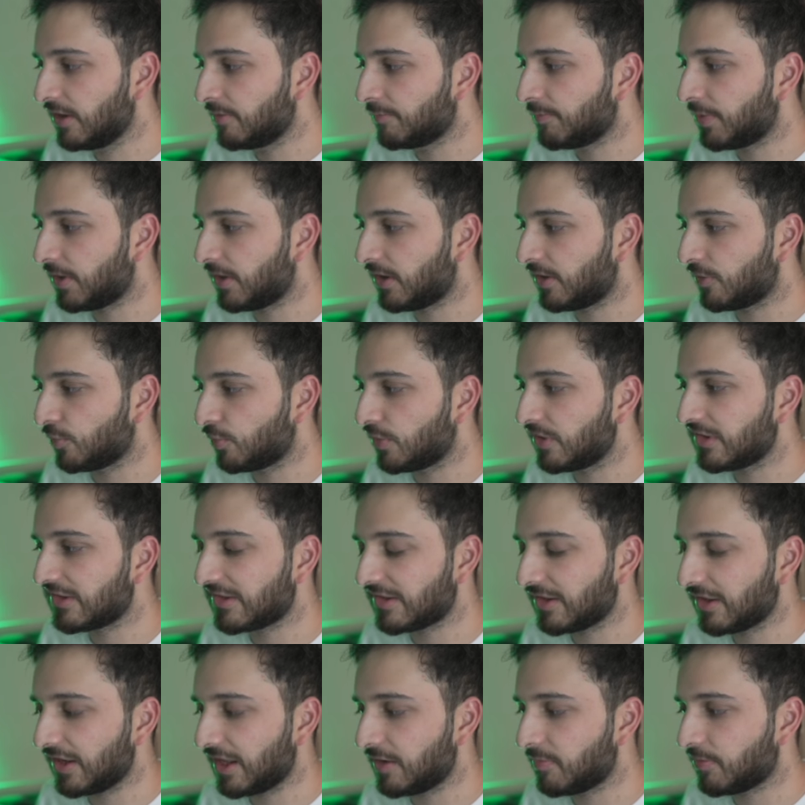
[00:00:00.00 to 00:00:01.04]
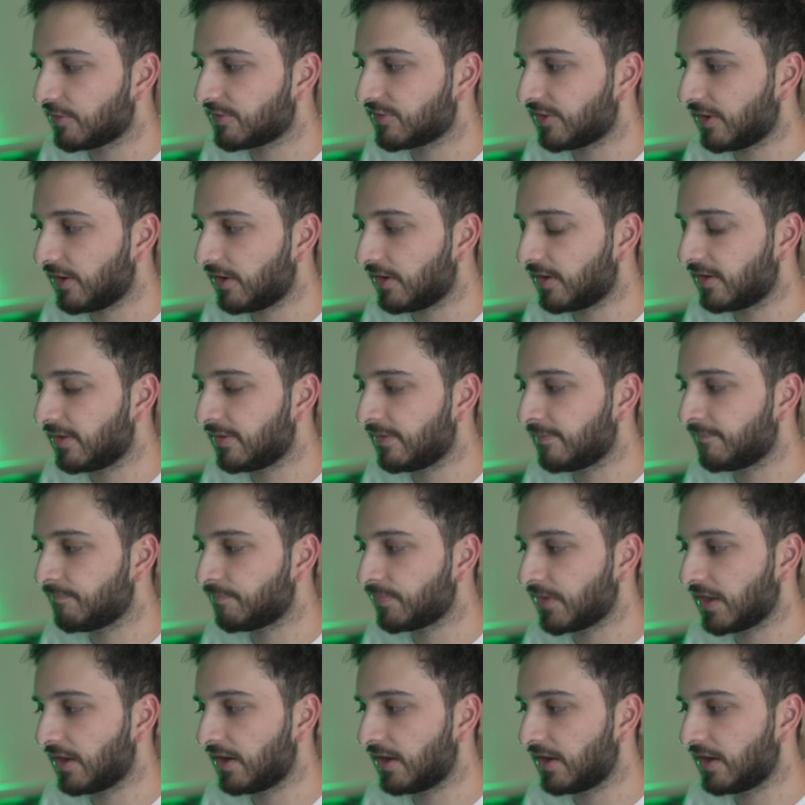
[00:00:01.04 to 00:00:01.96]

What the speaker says: but was still able to earn,